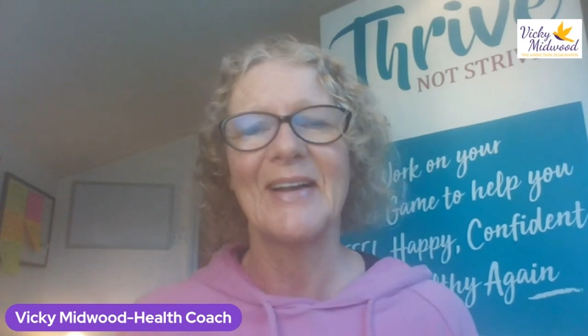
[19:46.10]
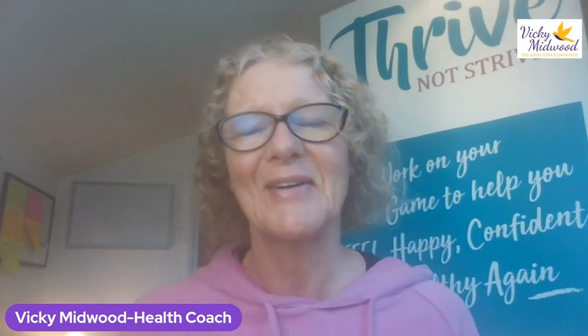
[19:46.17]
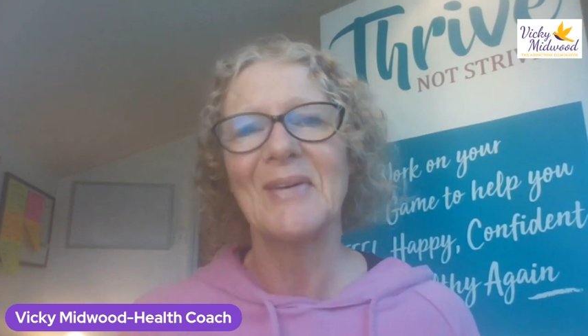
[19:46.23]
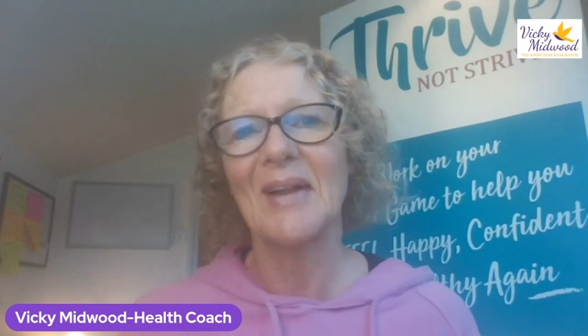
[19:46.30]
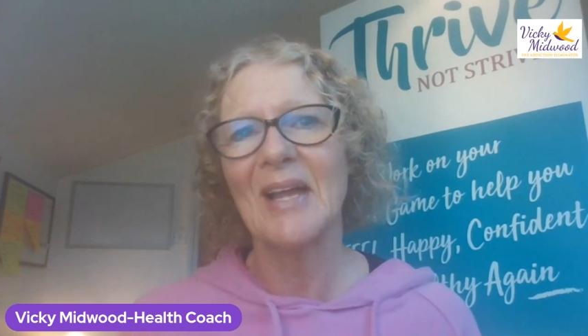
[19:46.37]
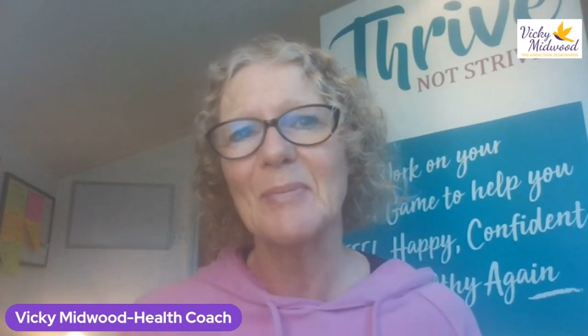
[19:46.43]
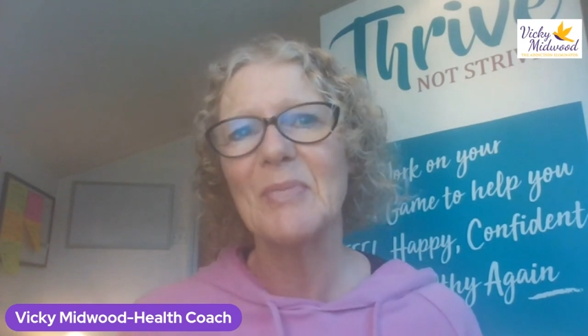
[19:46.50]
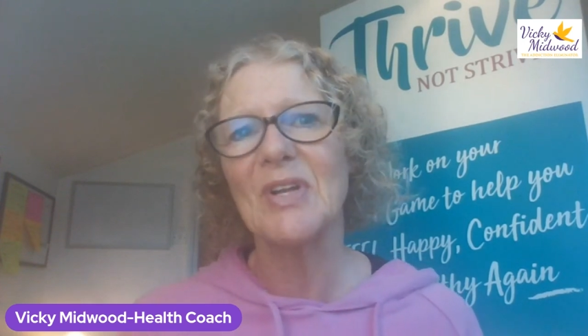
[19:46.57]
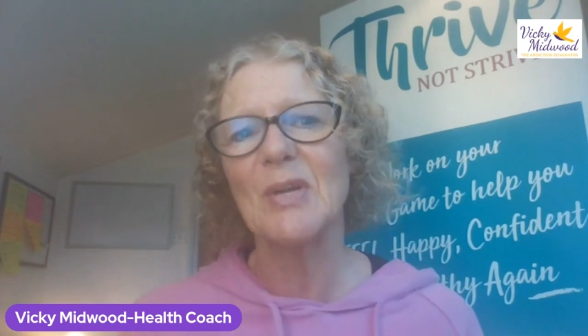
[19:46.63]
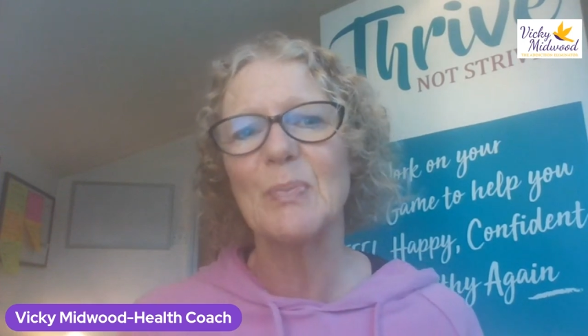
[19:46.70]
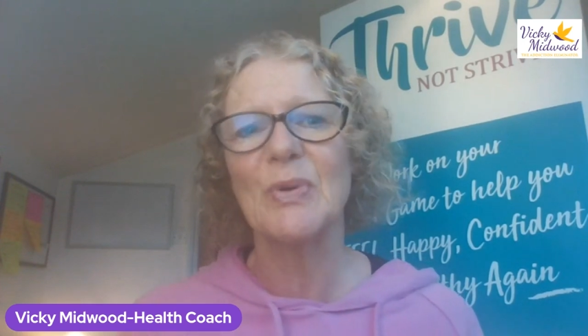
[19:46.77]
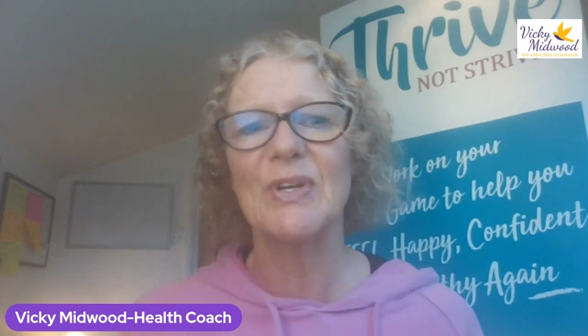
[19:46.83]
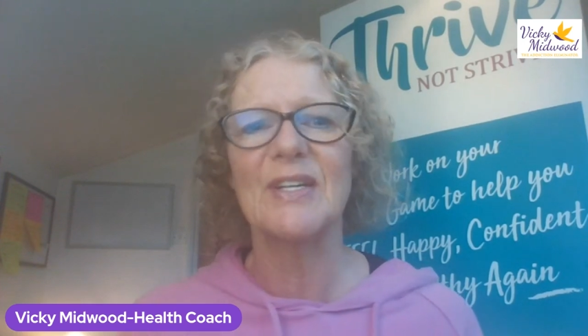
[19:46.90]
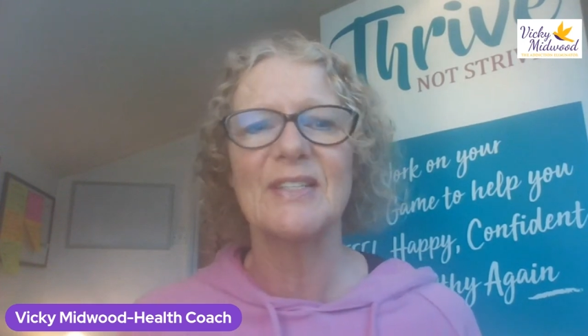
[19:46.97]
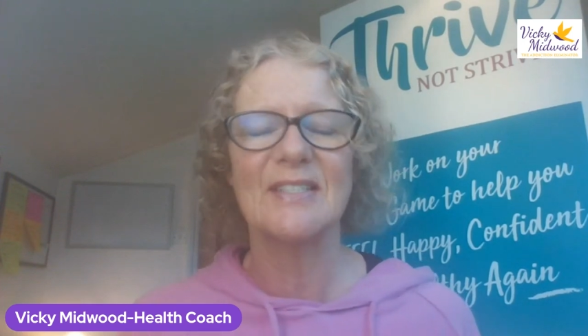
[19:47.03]
Well, I'm going to
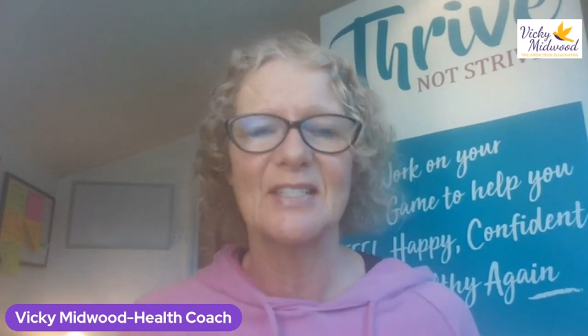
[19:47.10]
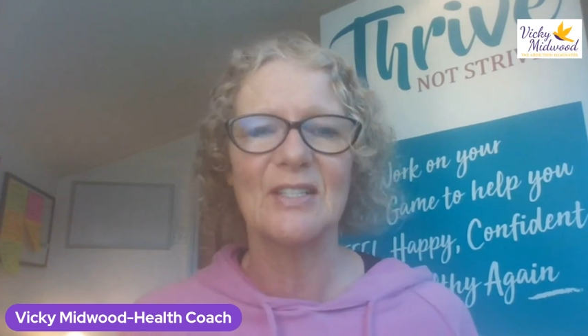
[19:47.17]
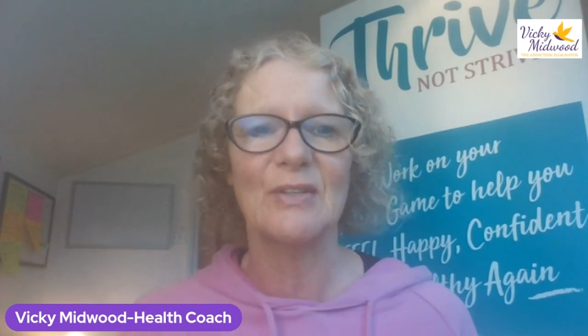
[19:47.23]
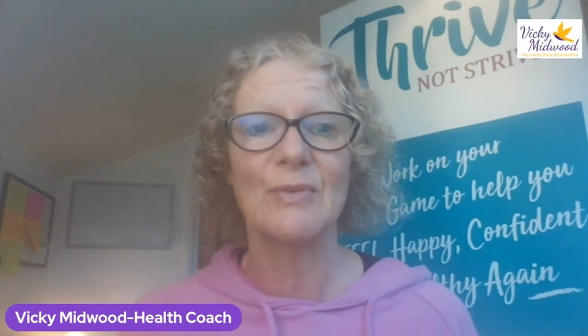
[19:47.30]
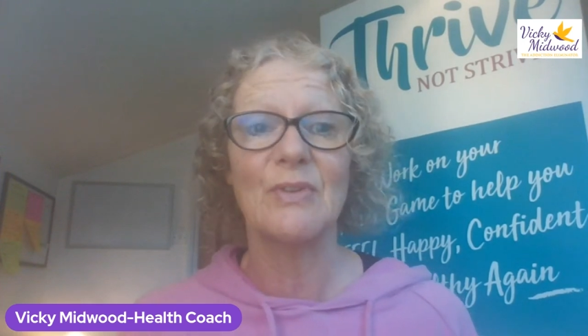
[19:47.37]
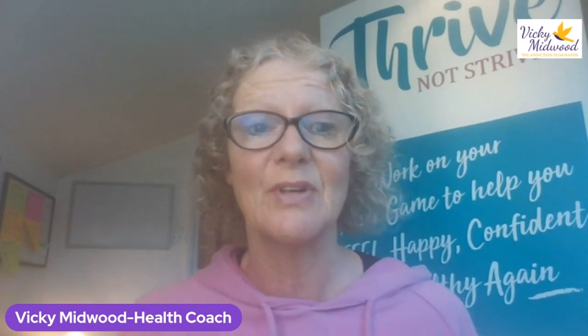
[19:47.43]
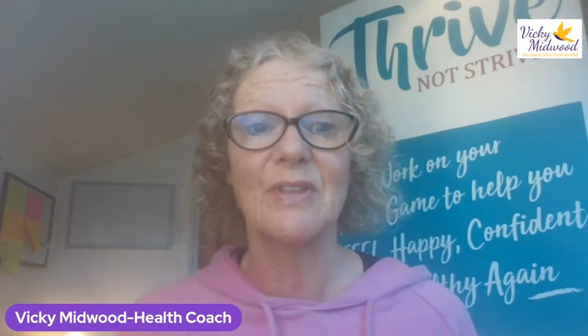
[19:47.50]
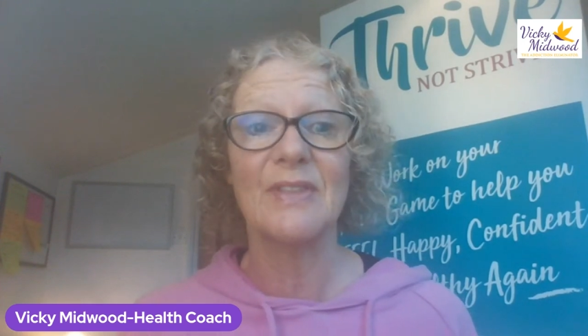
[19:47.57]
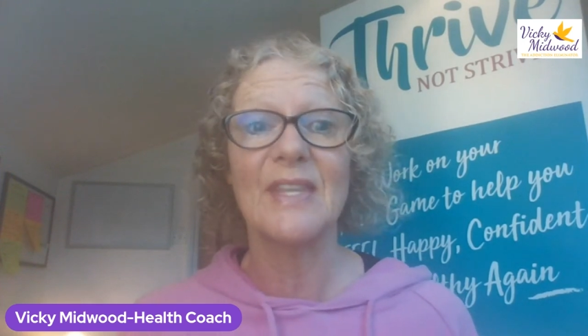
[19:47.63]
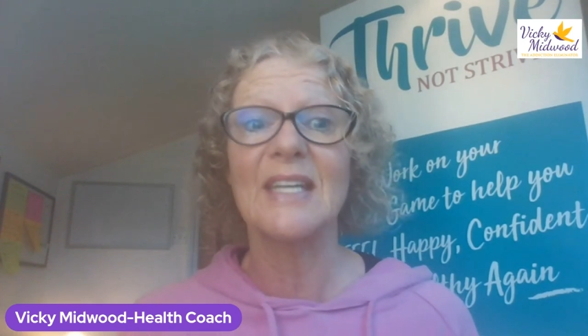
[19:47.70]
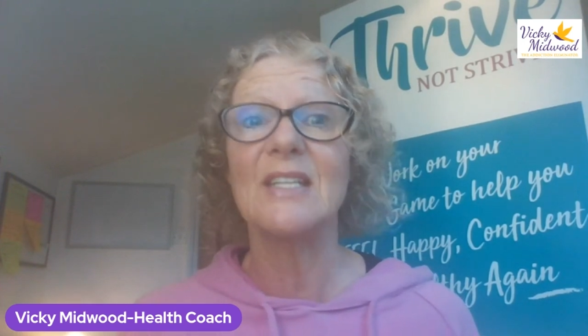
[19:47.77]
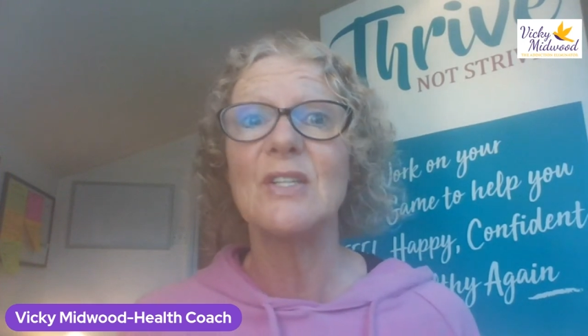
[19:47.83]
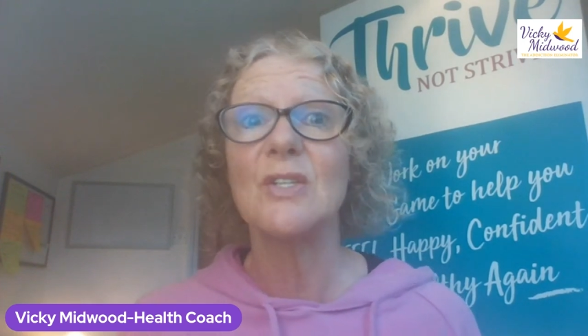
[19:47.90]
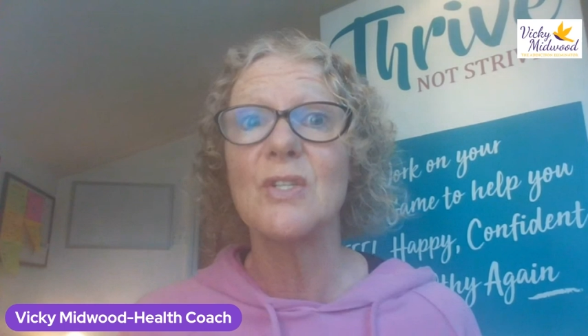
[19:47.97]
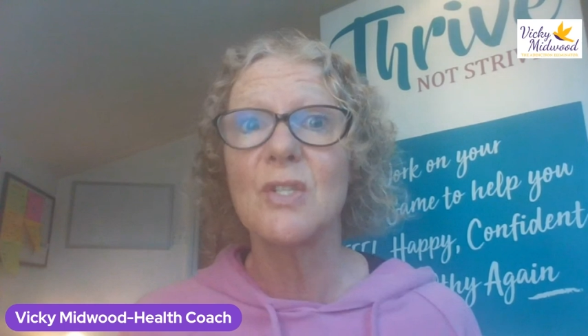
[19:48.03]
put it to you that
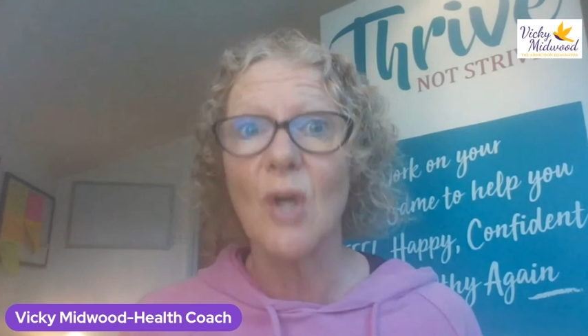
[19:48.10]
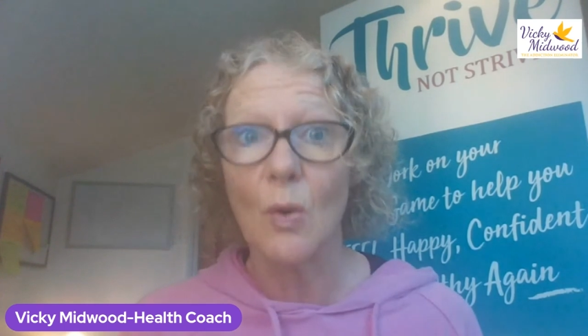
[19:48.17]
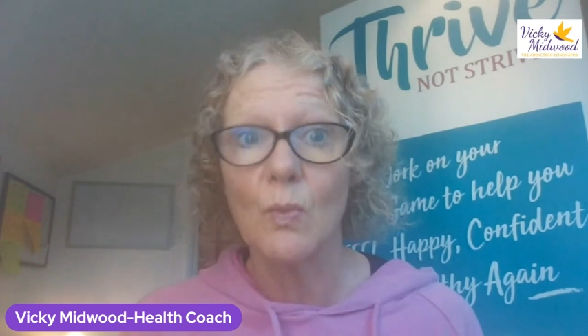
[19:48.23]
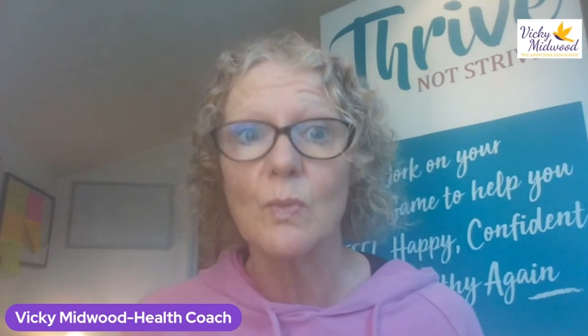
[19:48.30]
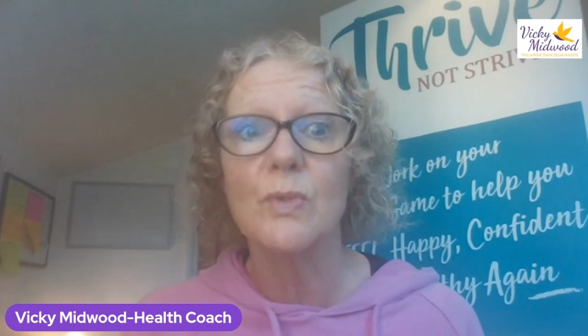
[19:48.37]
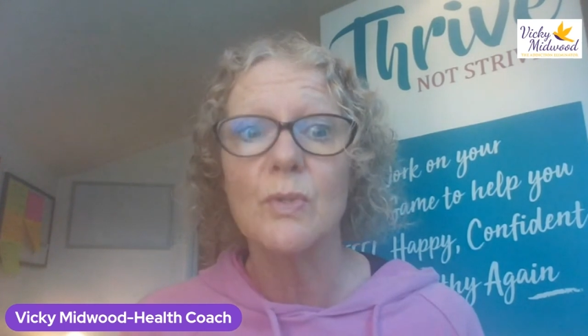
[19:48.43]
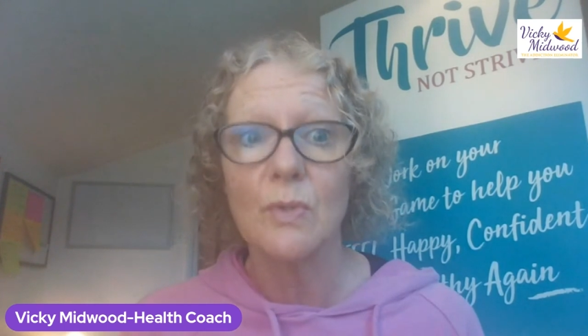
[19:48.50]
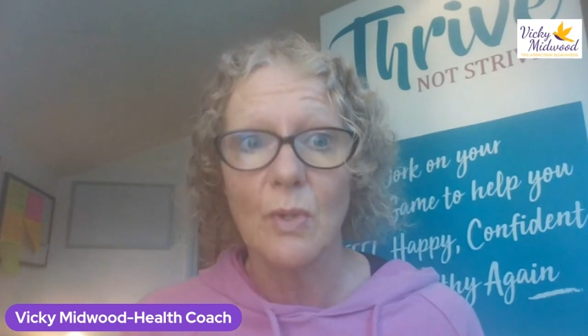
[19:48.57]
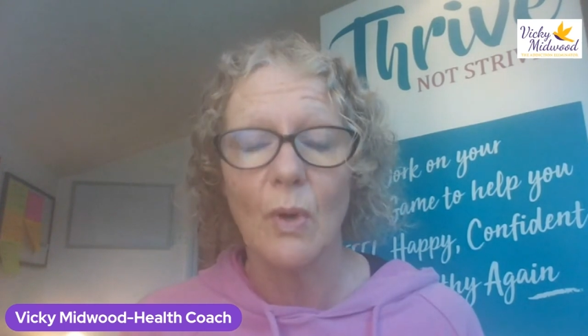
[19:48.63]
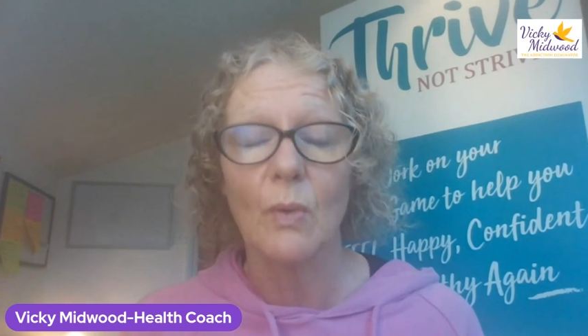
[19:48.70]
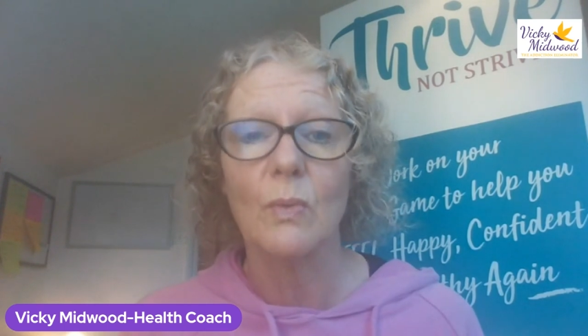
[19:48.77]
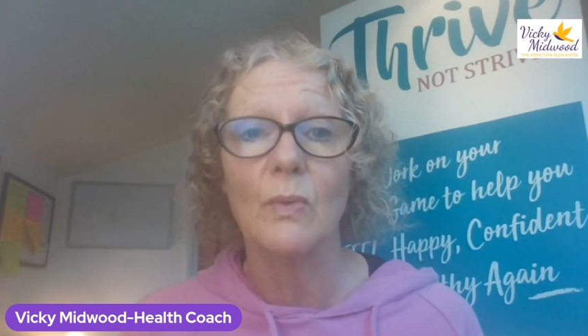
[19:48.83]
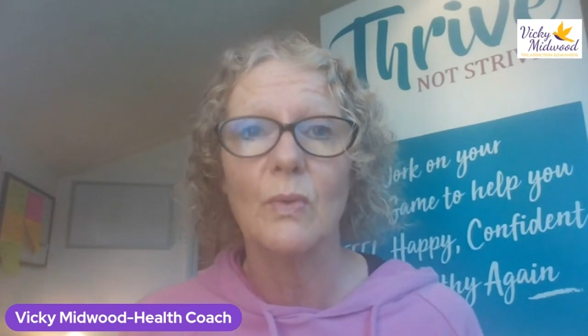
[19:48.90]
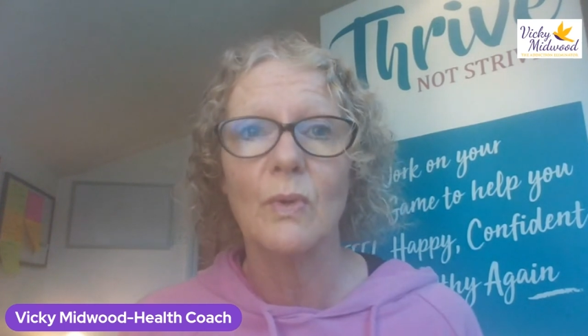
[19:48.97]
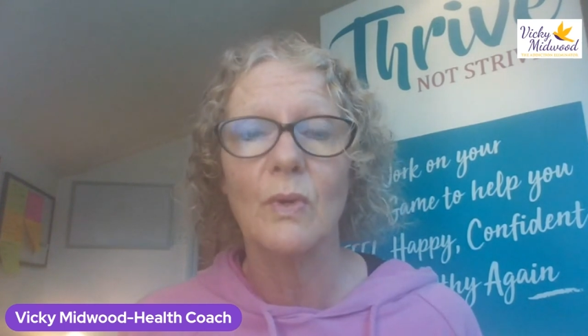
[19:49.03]
they don't know.